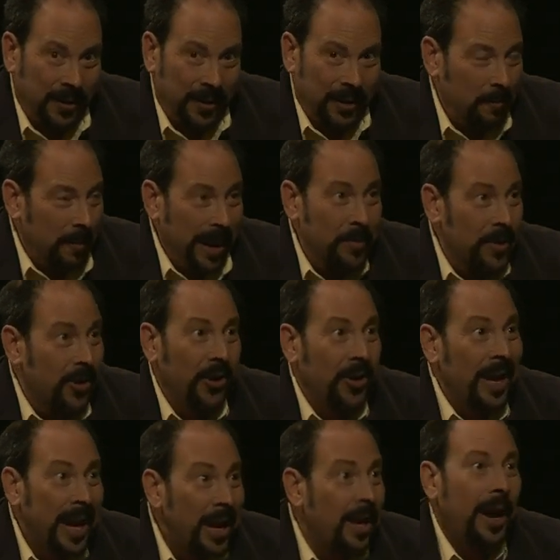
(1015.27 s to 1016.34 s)
the baby could
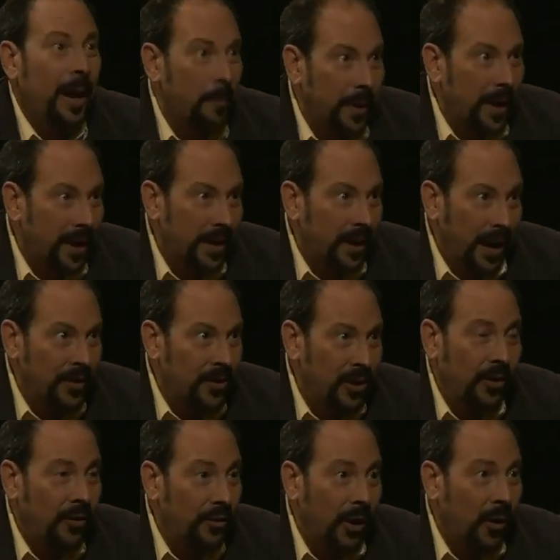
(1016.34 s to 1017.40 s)
hiccup and you
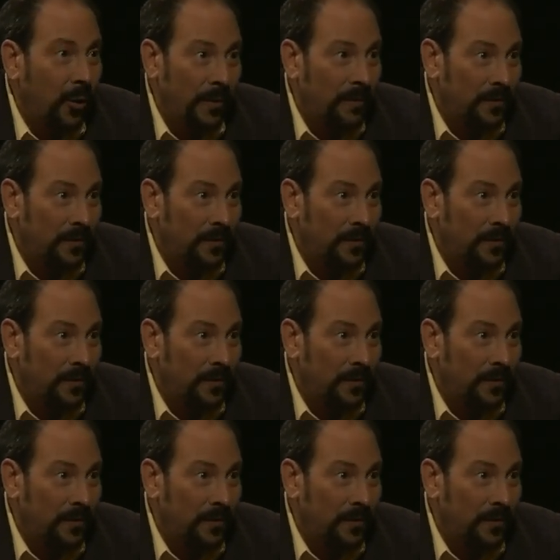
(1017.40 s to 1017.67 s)
don't know